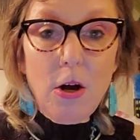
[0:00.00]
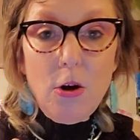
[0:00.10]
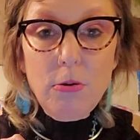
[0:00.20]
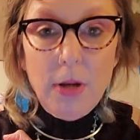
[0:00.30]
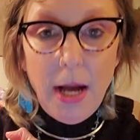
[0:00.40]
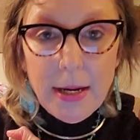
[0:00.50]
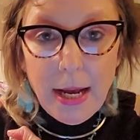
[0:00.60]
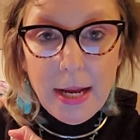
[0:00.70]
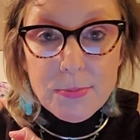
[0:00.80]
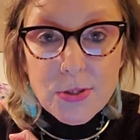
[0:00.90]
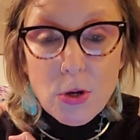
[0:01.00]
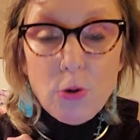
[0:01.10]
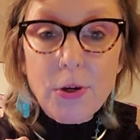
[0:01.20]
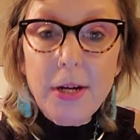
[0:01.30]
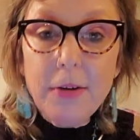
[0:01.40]
Oh God, I am
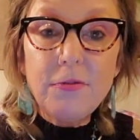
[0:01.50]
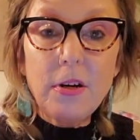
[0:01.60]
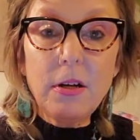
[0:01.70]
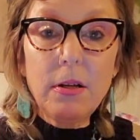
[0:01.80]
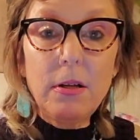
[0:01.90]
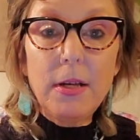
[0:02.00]
so grateful